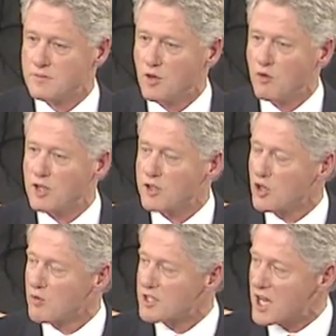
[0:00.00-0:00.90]
with new
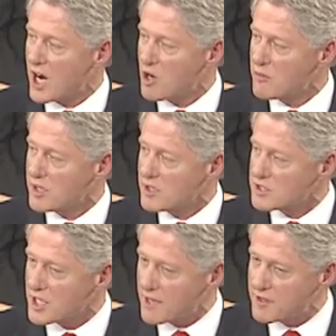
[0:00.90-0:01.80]
retirement
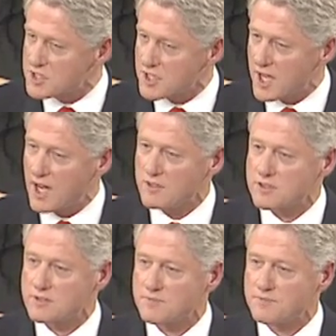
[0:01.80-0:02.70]
savings accounts